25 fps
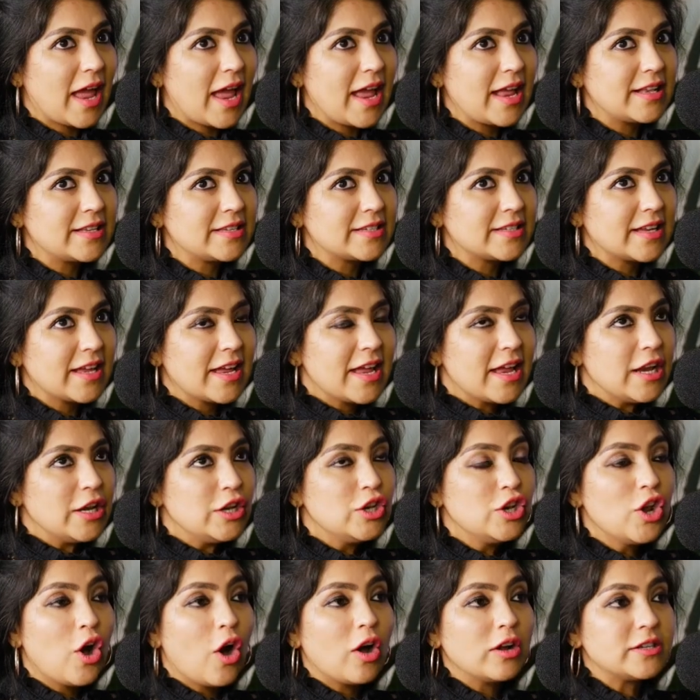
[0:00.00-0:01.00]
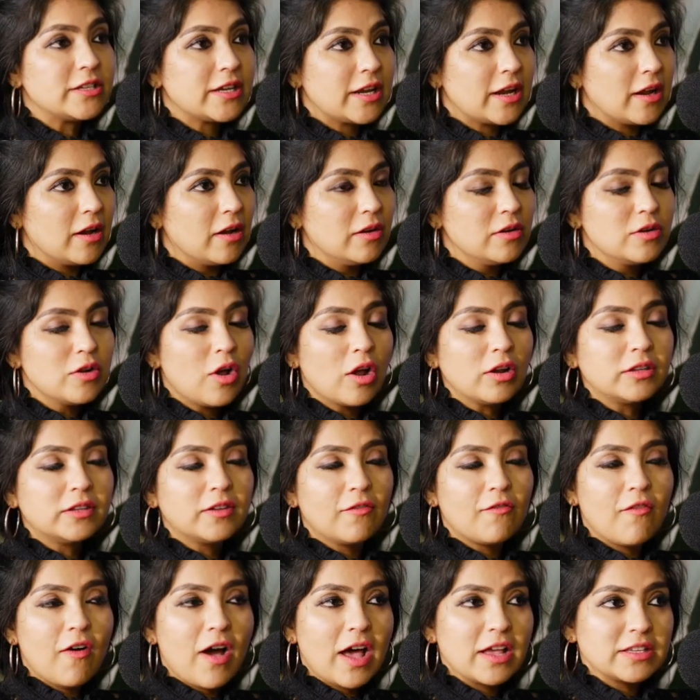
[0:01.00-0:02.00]
It's not
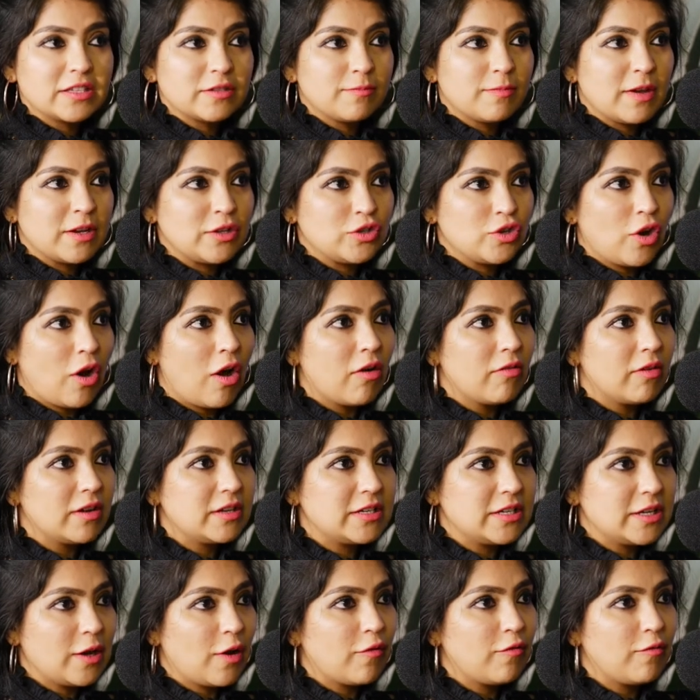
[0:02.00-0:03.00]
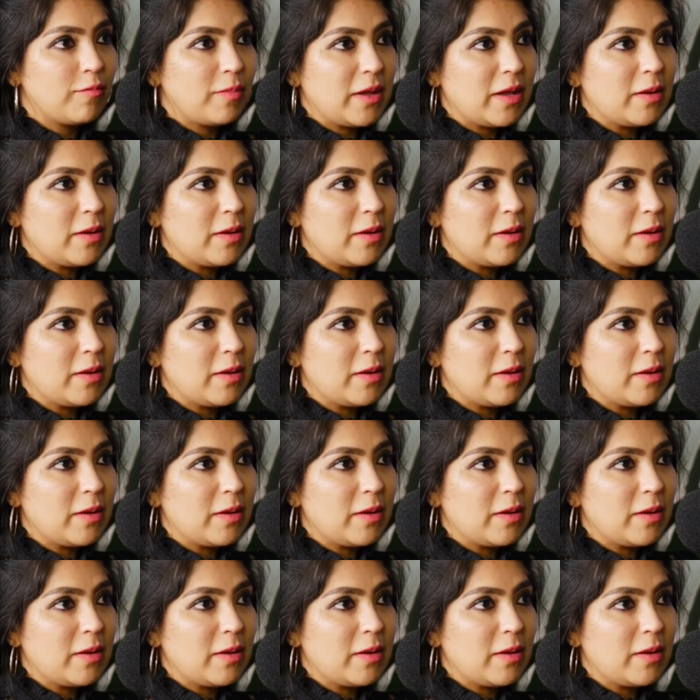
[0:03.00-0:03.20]
the vast majority of